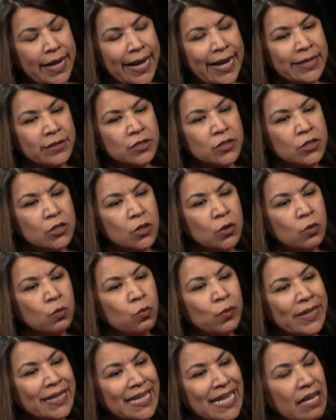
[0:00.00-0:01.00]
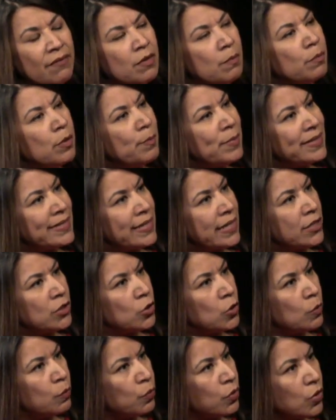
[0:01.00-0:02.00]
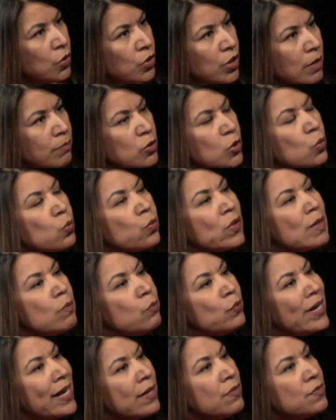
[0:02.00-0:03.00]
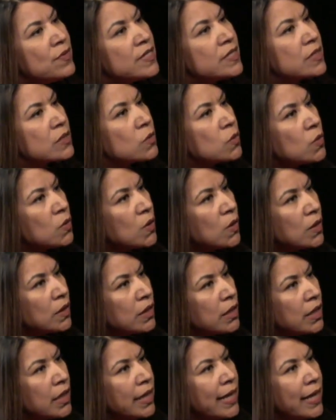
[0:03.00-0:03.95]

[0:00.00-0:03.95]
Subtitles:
And so we have implemented a new program to rebrand the school.